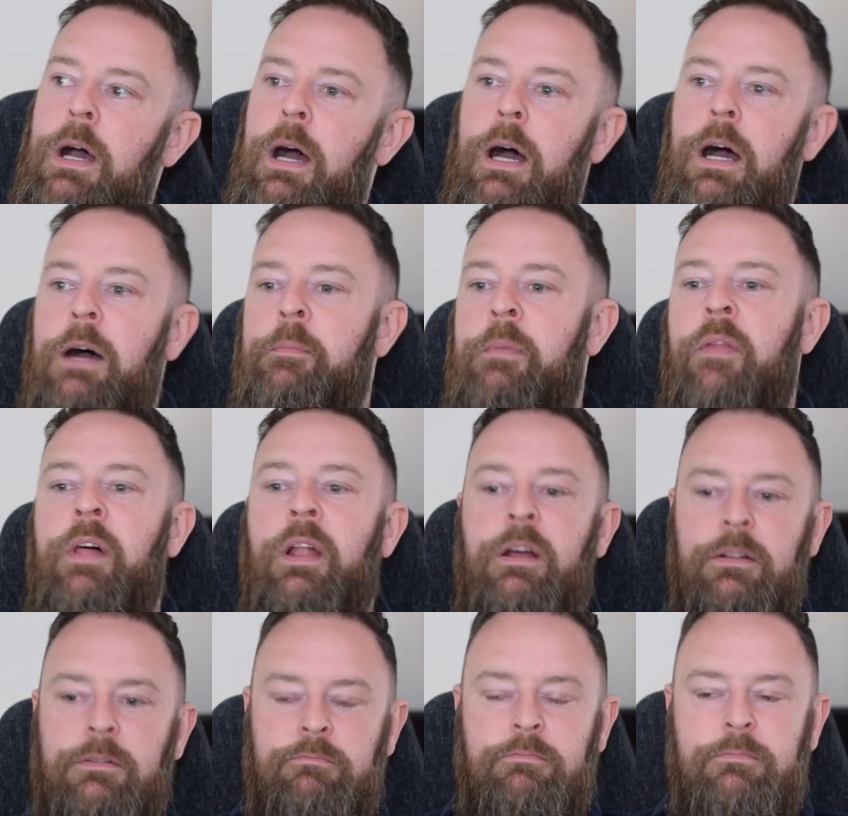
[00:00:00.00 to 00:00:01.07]
Um, and then
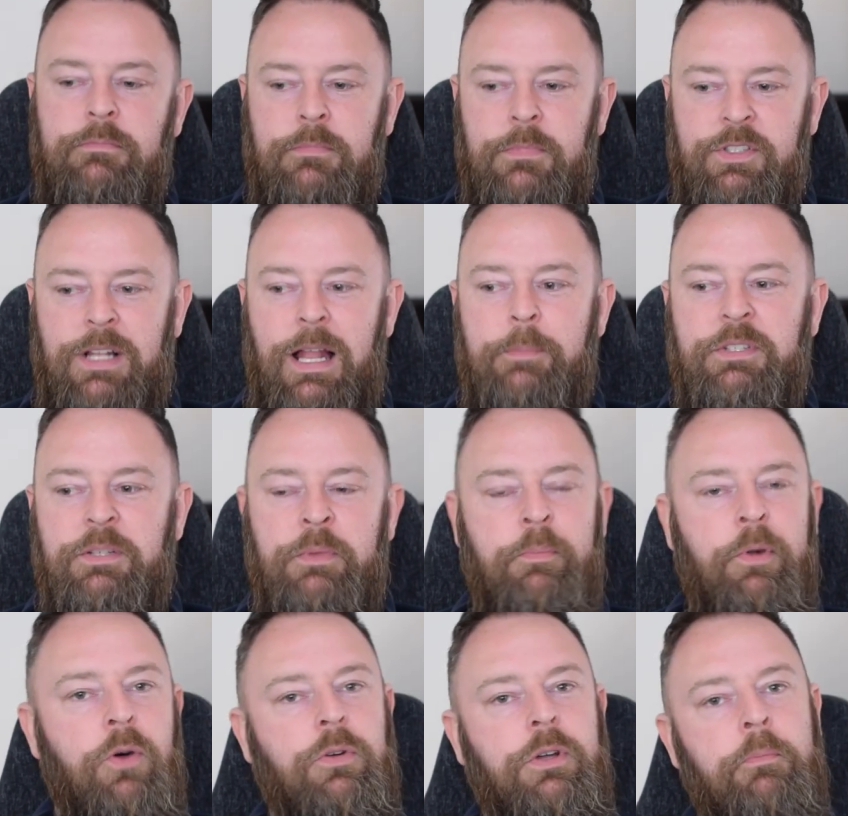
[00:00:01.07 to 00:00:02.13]
I slept in my
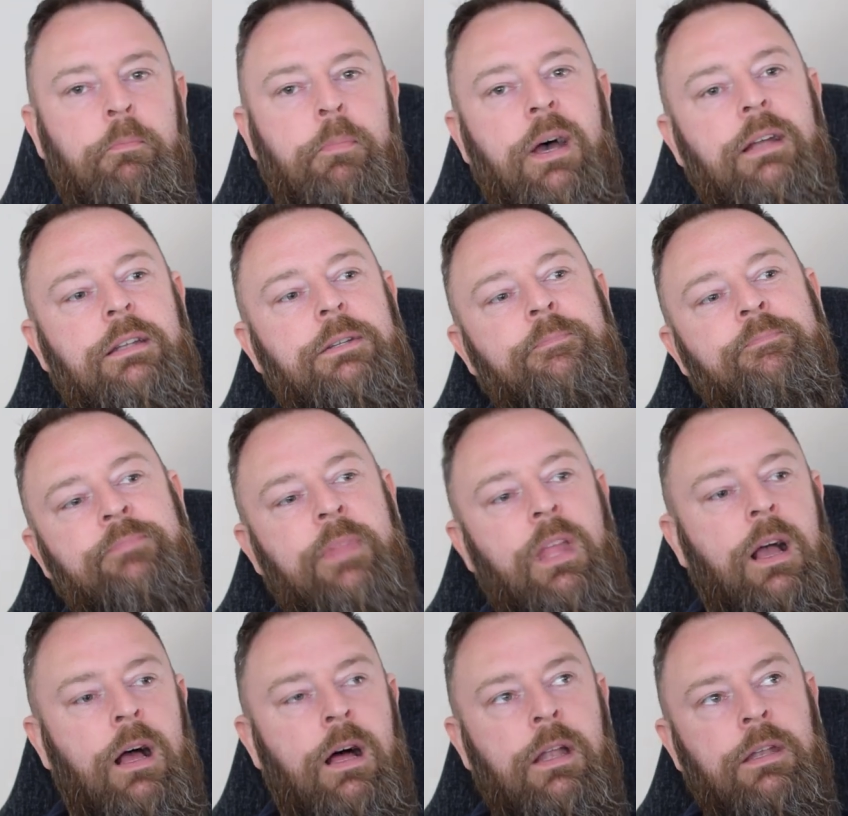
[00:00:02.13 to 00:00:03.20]
broken bed
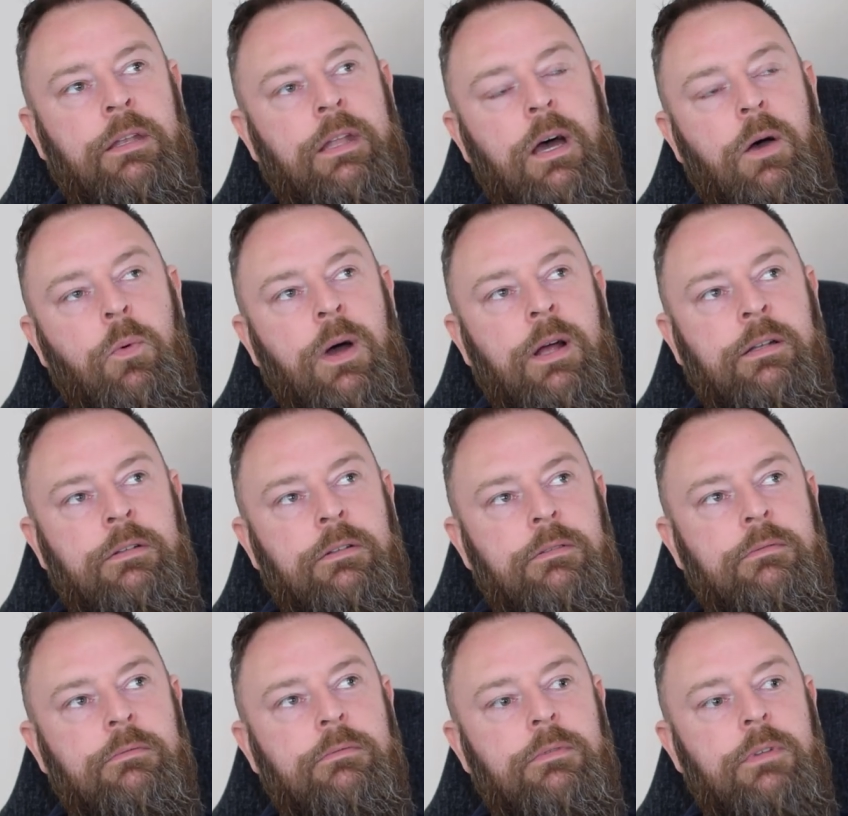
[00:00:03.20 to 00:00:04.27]
and I went
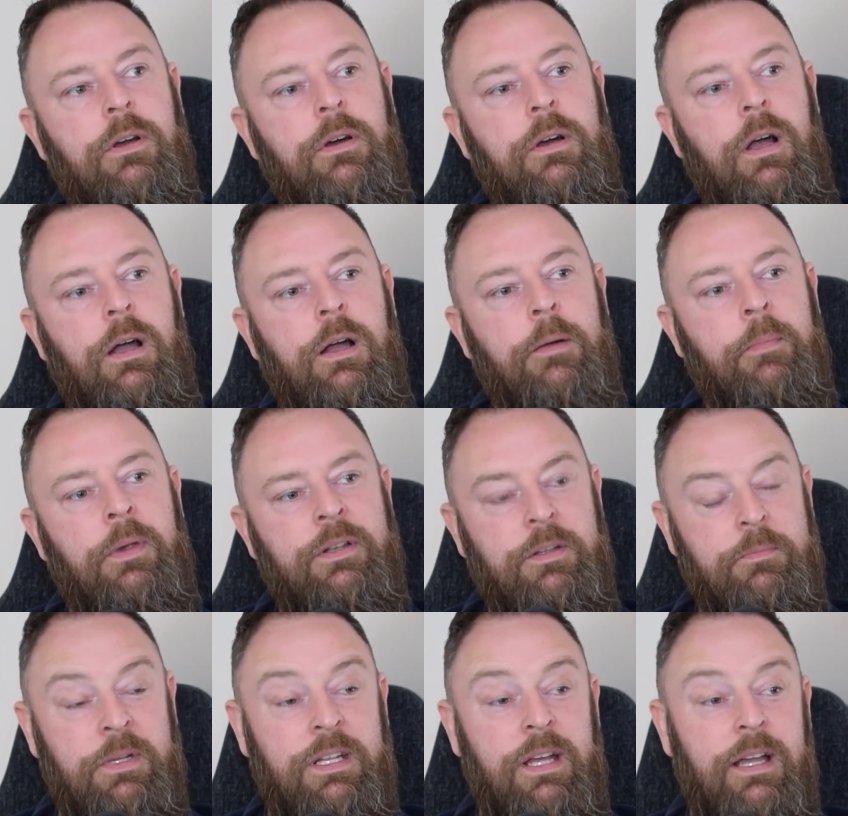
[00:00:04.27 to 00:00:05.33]
um, and
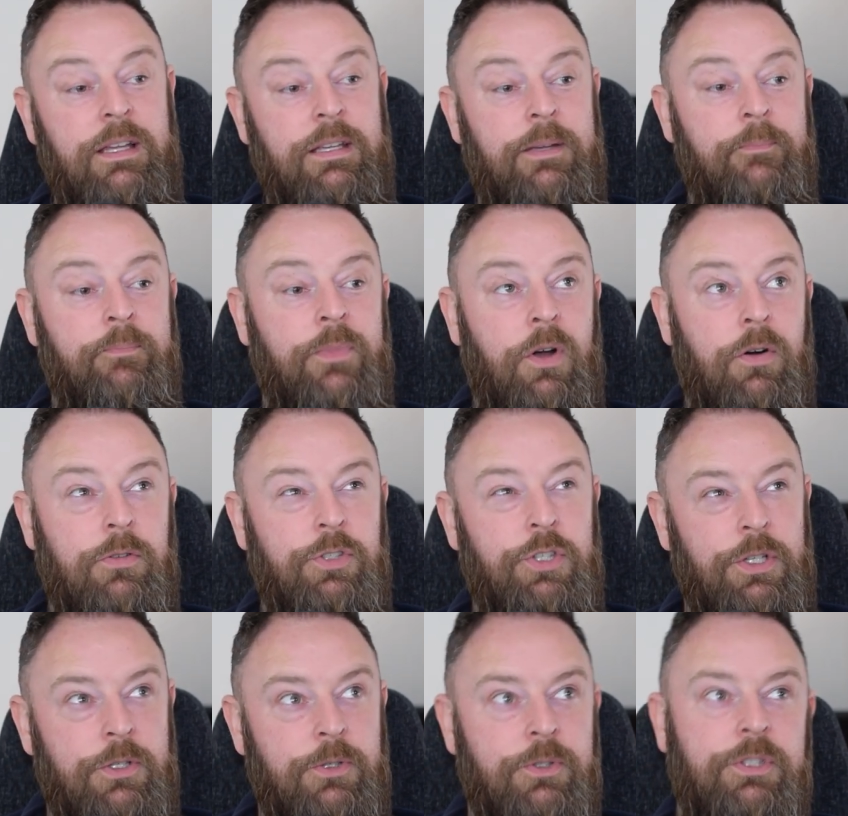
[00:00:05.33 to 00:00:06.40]
did my day on
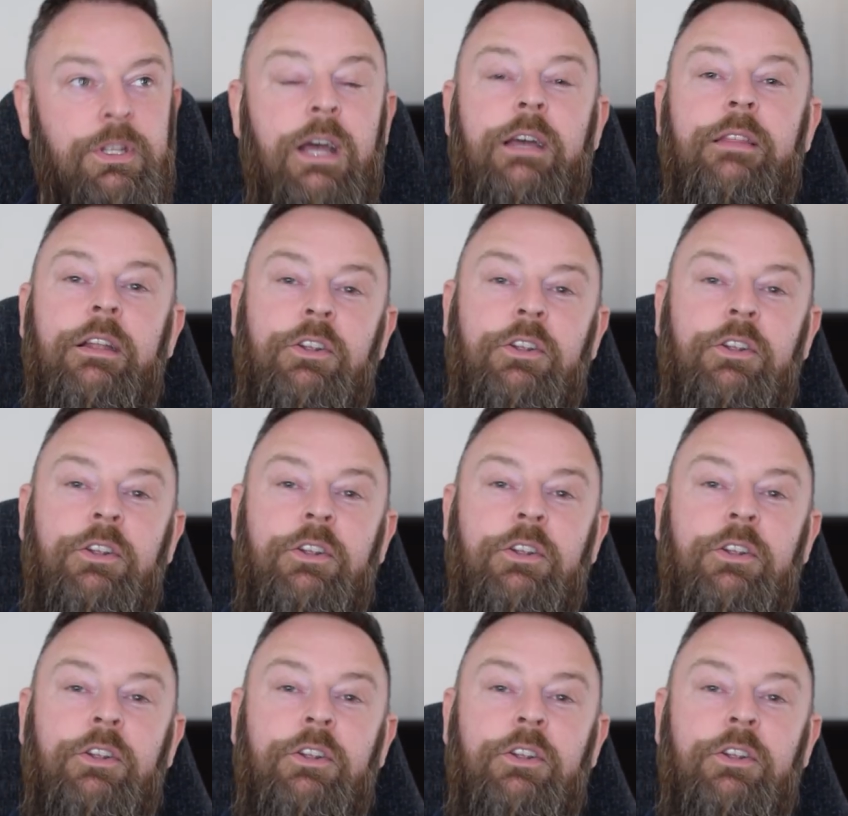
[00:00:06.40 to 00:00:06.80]
Tuesday.